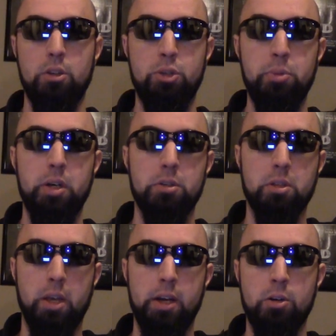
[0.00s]
2
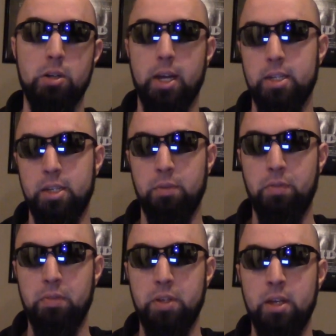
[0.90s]
years later, in
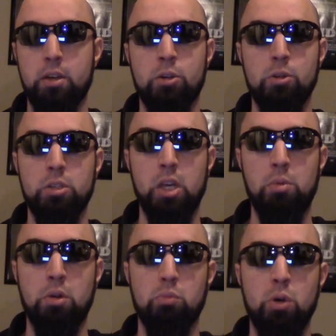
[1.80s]
1950,
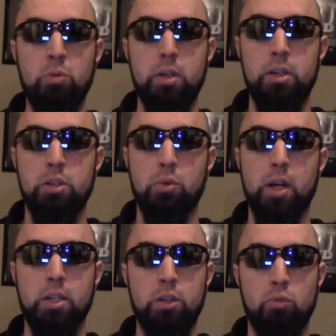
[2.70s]
Kurosawa wrote and
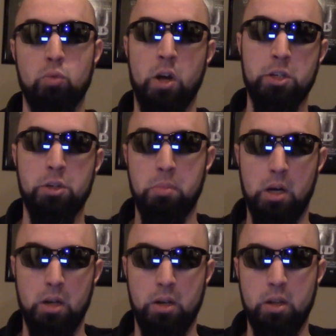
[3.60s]
directed Rashomon,